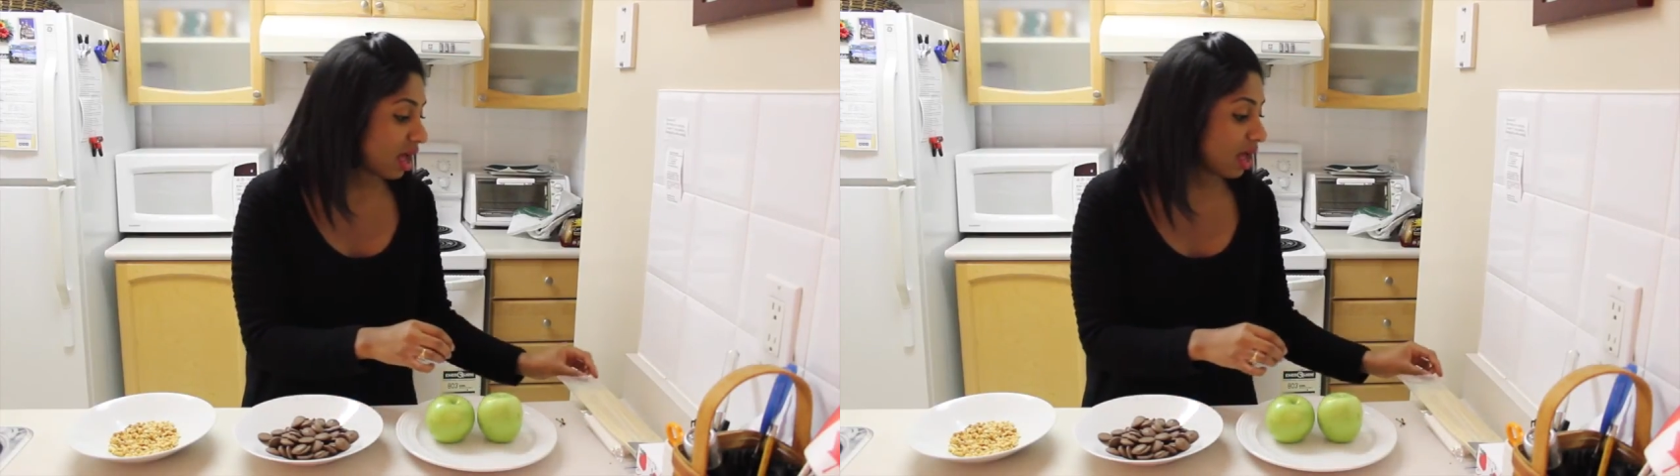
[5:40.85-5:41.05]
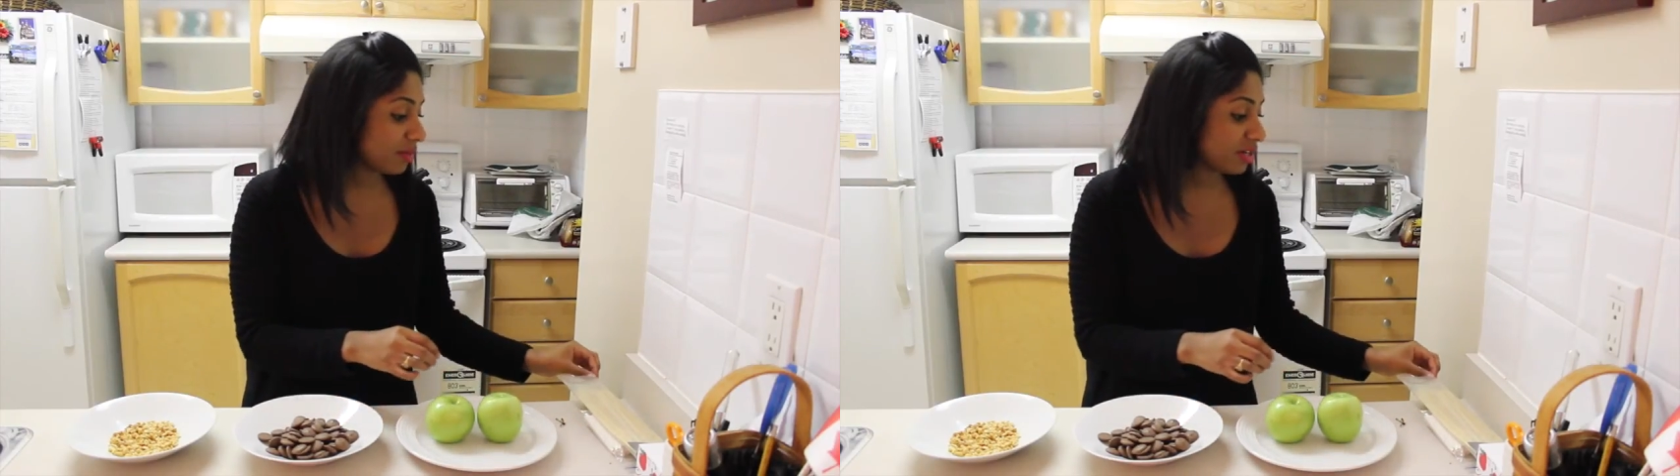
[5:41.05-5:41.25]

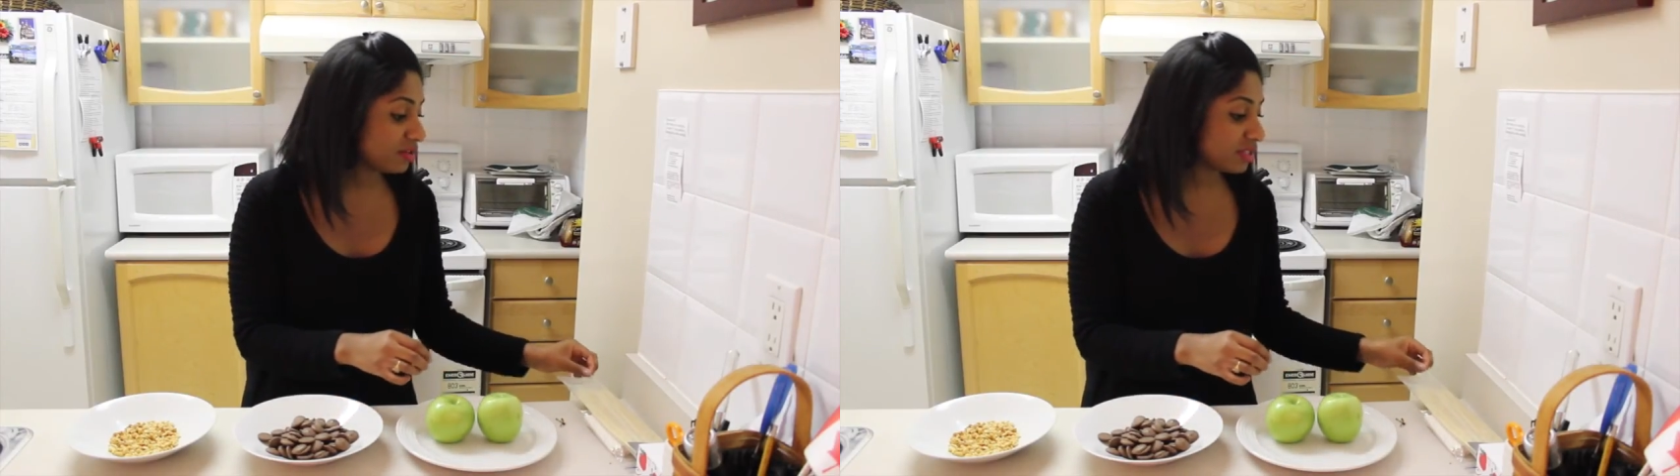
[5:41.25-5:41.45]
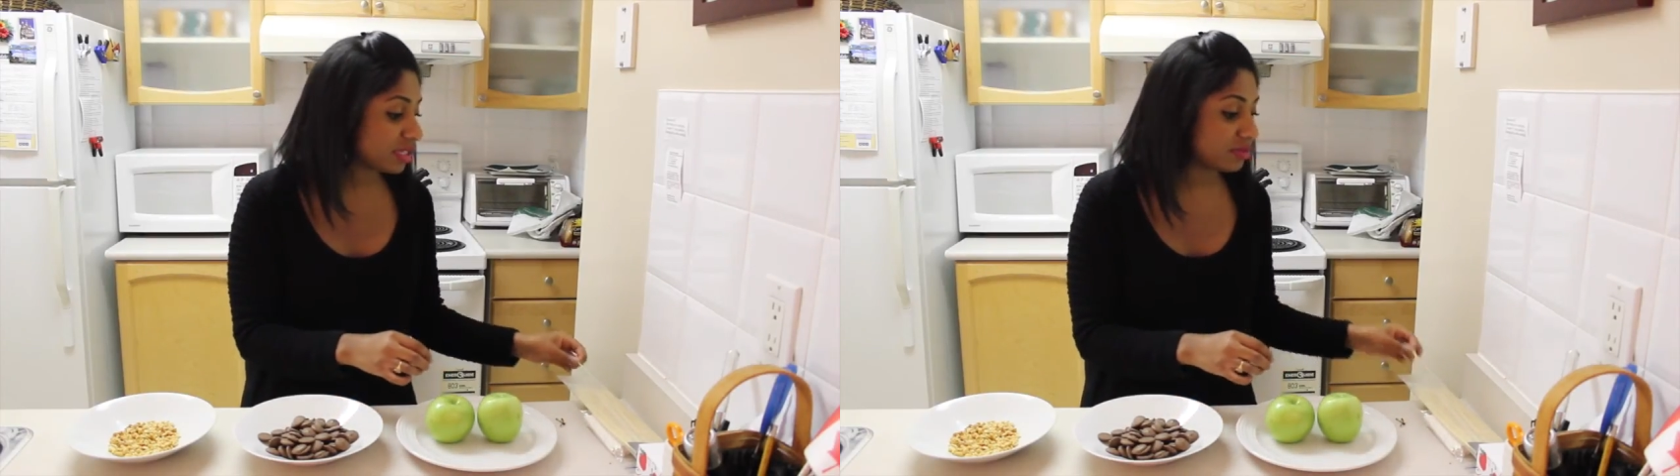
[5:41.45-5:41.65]
I'm gonna
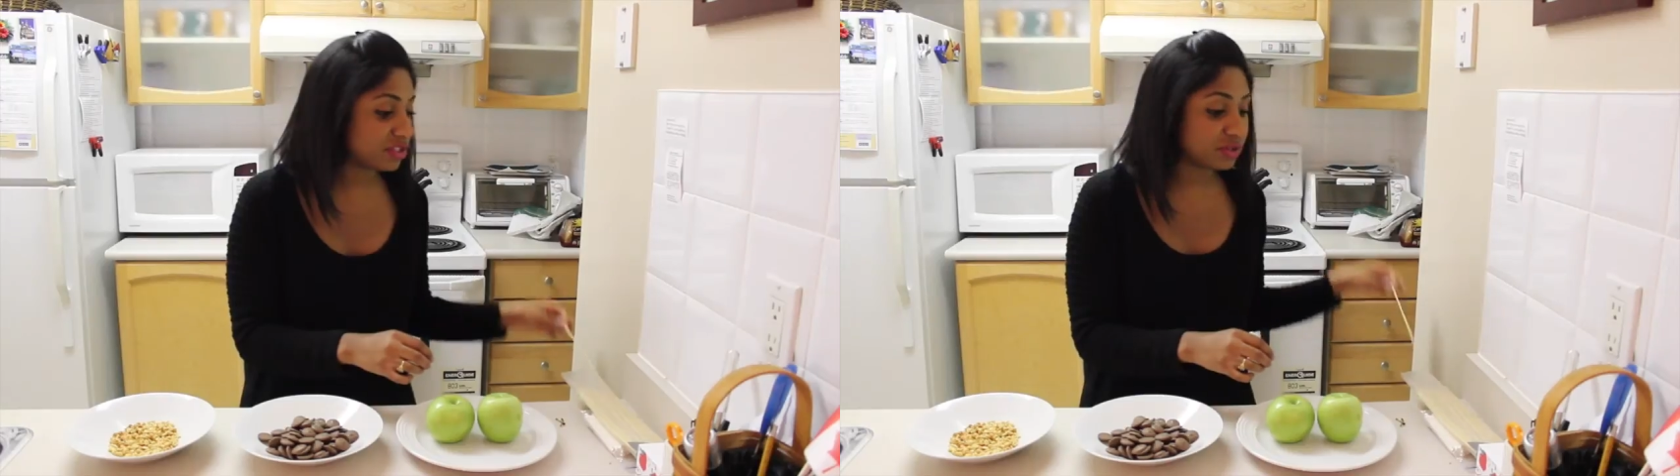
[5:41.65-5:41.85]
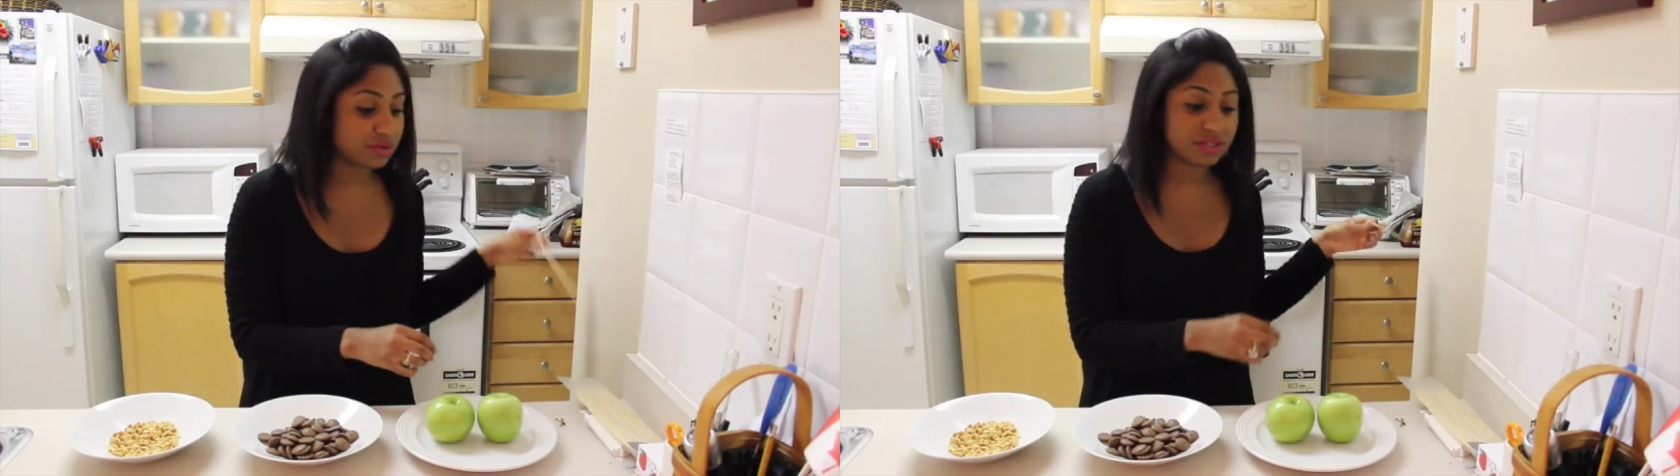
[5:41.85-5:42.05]
use the same
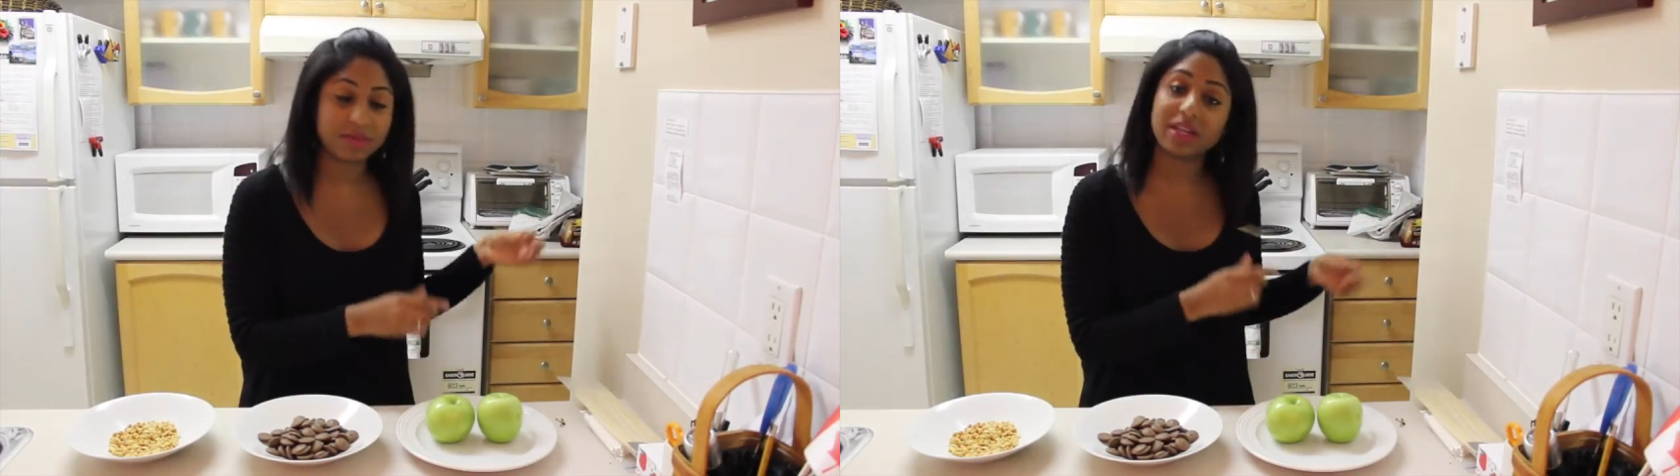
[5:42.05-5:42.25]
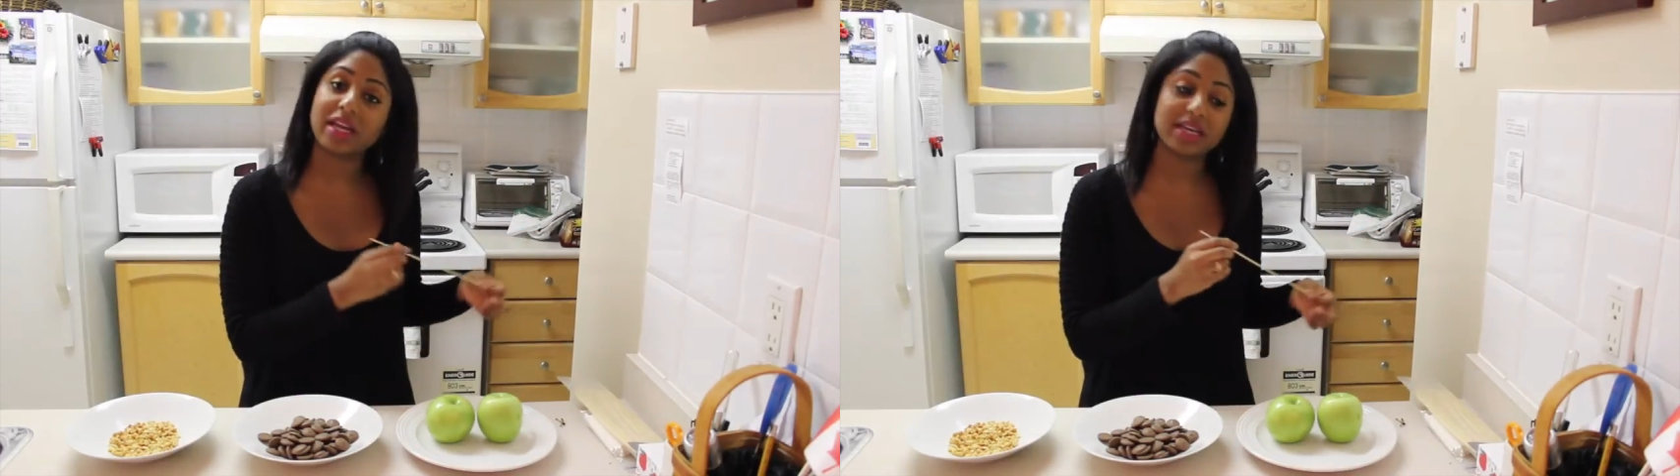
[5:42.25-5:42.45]
skewers,
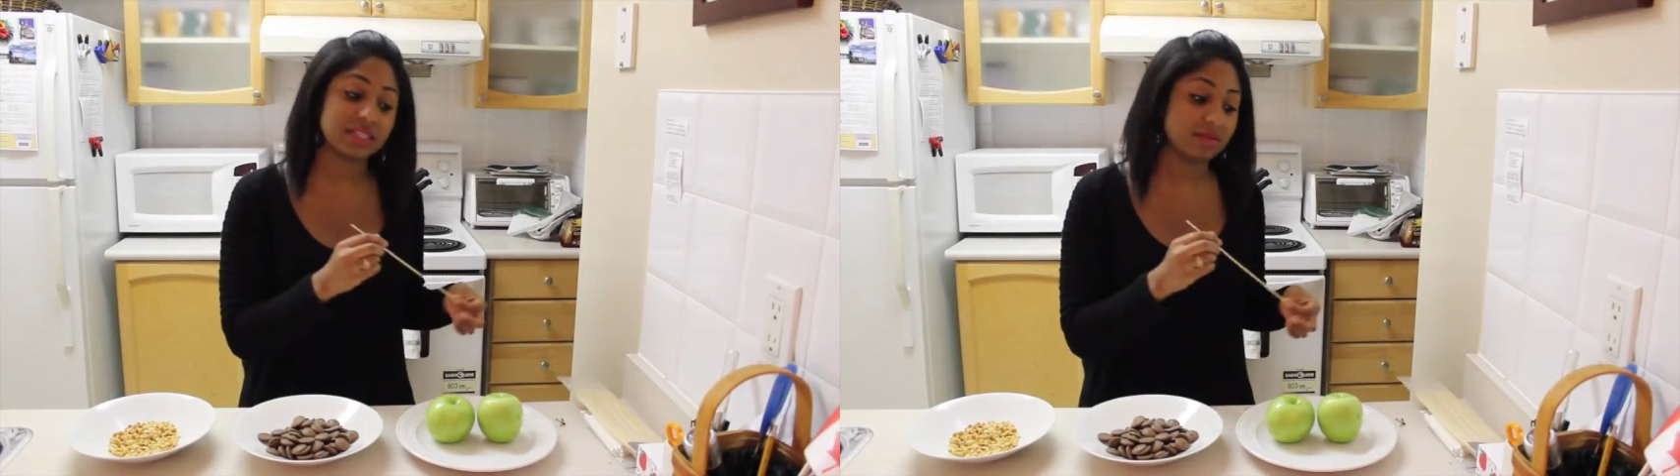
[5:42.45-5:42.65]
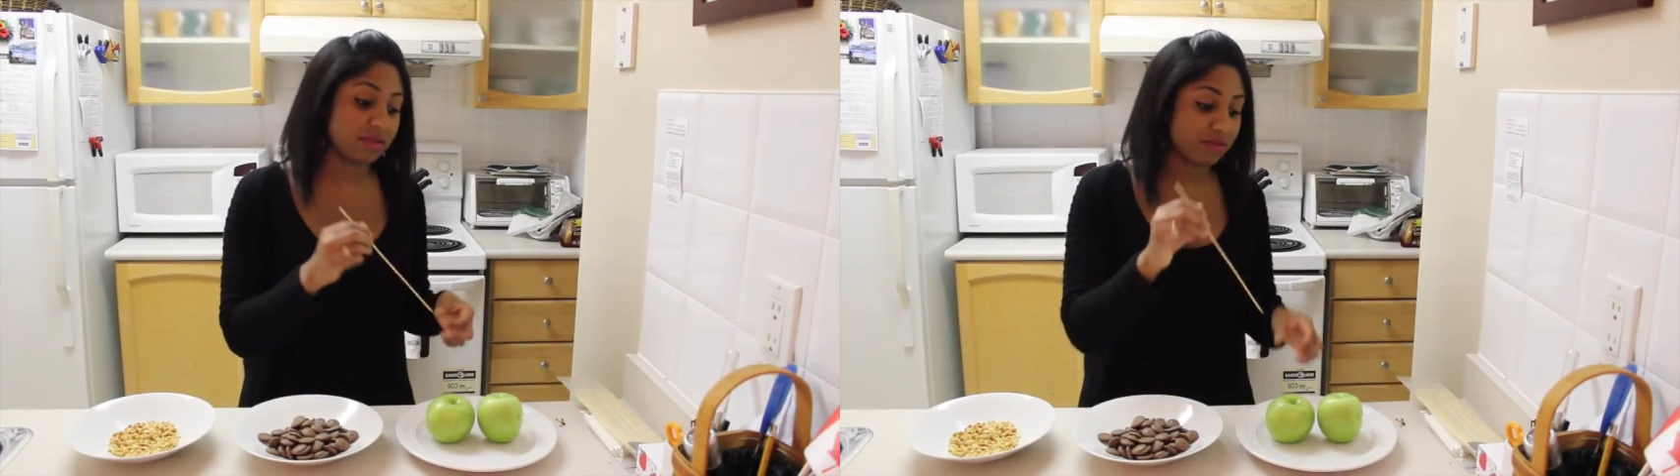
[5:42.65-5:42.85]
but like I
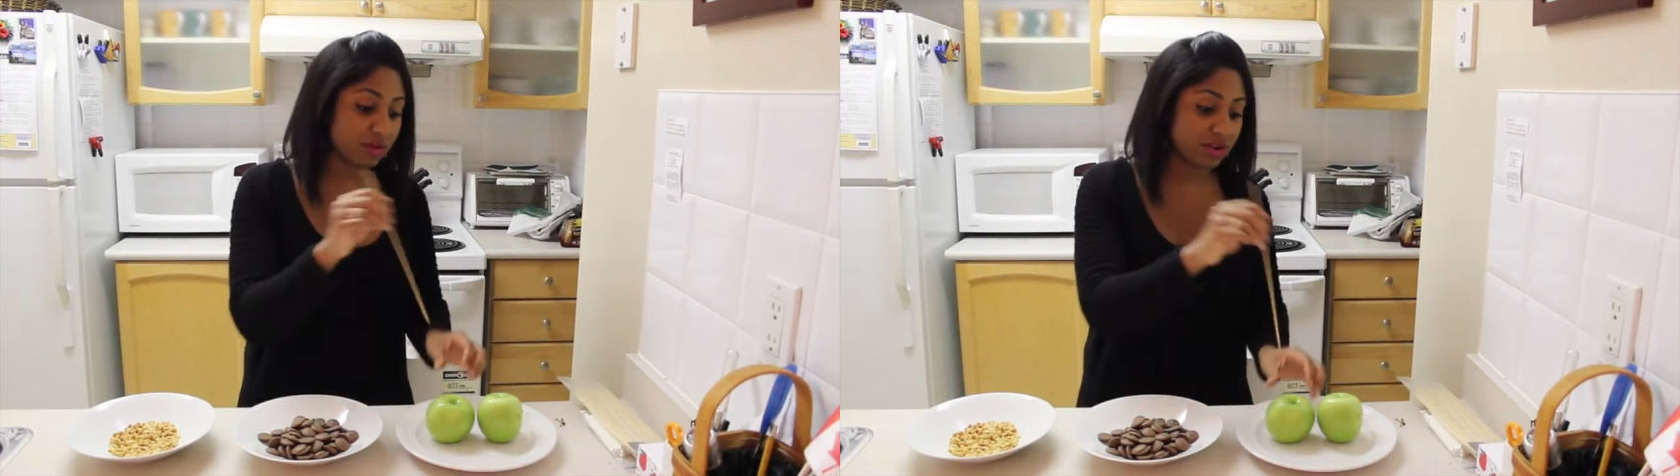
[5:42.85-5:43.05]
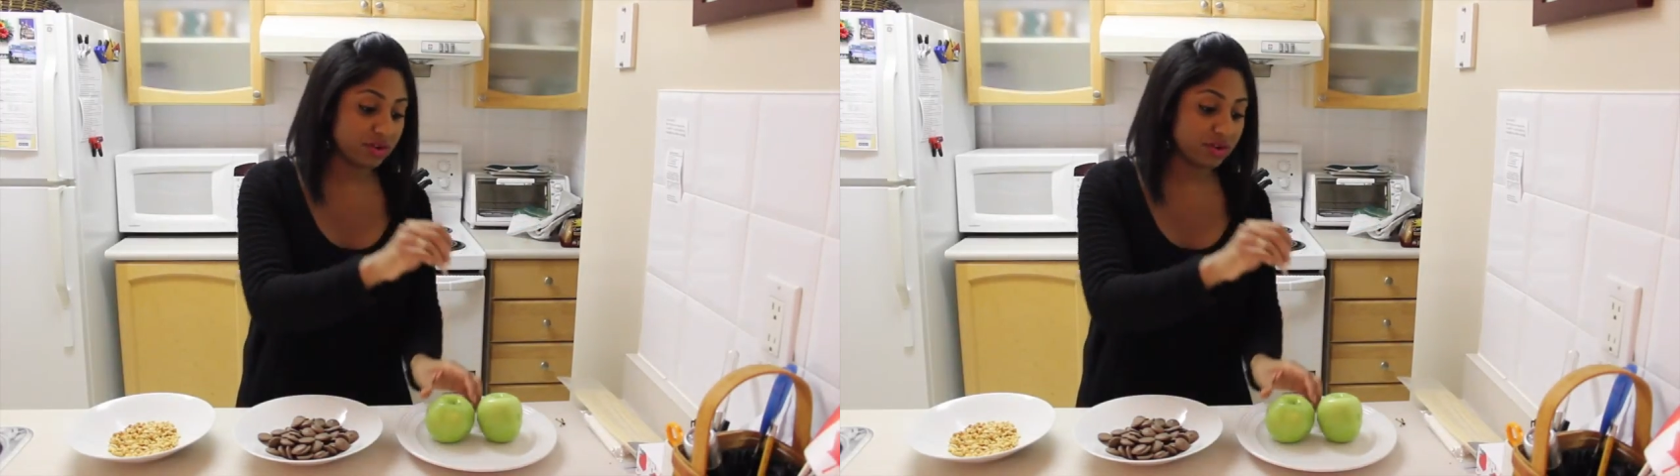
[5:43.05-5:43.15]
said before,